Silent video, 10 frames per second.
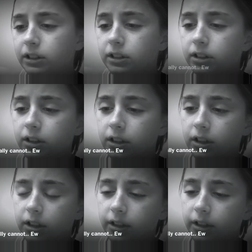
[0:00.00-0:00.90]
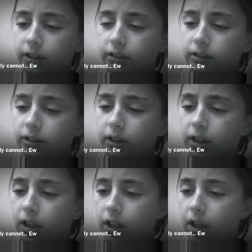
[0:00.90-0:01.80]

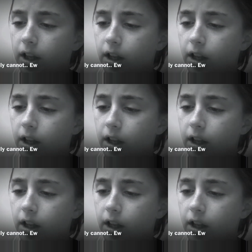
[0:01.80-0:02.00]
Nothing is said.